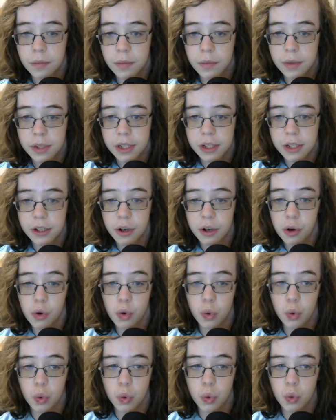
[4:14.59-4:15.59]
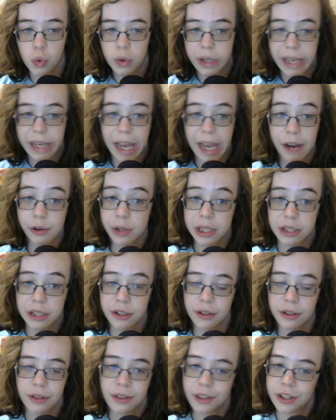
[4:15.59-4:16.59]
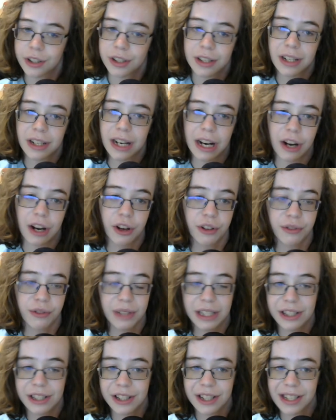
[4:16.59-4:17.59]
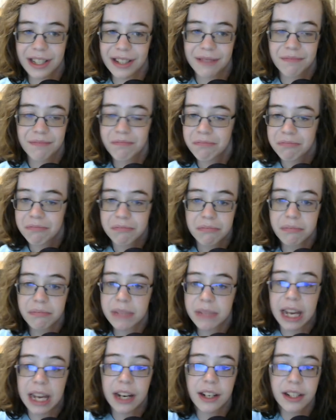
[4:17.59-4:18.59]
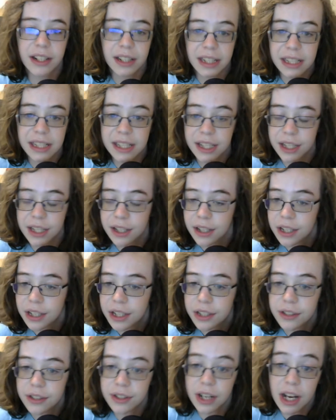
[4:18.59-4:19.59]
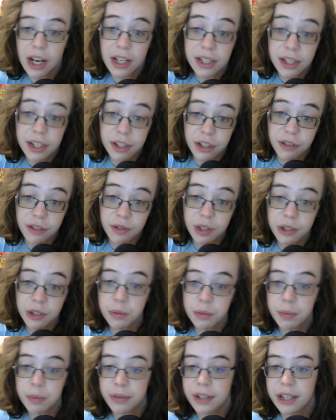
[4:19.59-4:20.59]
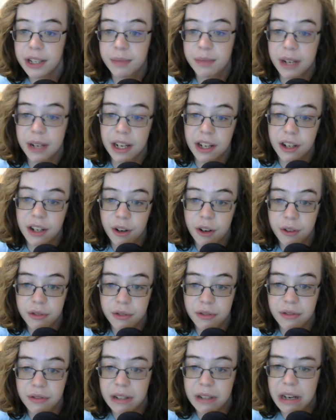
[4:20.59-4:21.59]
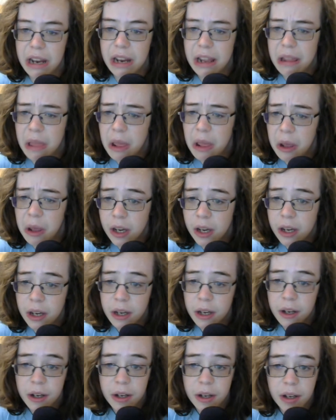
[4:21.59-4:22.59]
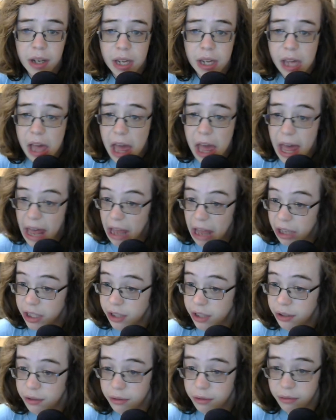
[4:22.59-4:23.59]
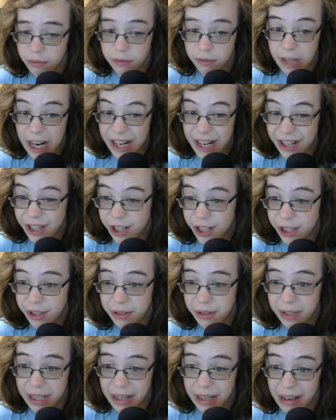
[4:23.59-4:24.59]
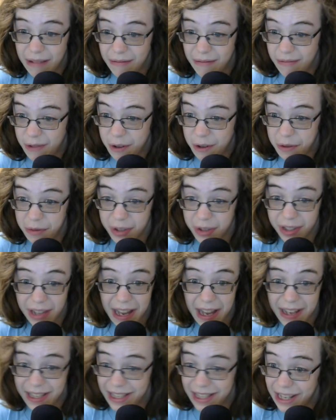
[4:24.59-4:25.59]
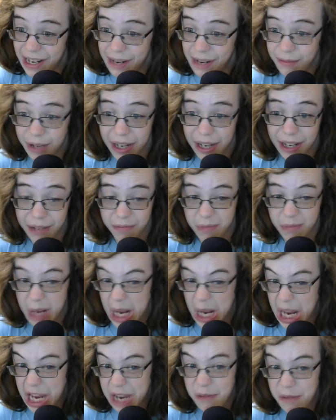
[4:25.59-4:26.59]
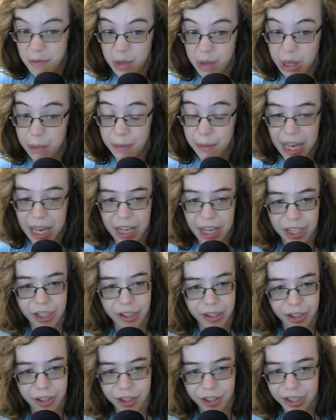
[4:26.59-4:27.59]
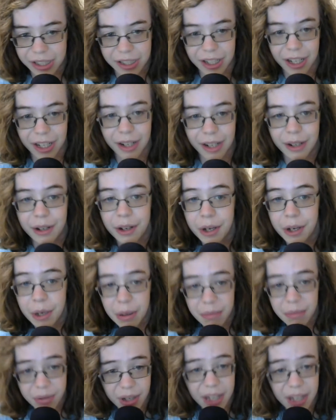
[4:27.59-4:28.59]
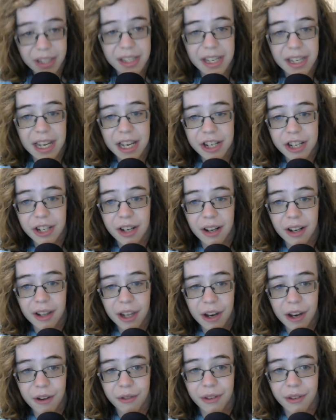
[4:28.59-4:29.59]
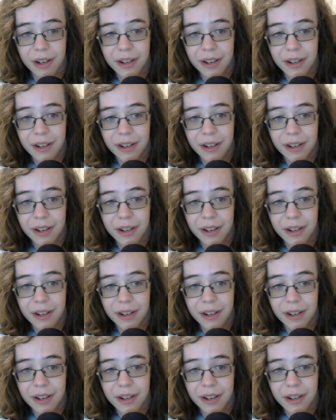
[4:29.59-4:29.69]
So, characters. I don't know, let's just get into this. There's Han Solo, played by Alden Ehrenreich, whose last name I hate with a passion, just on pronunciation alone.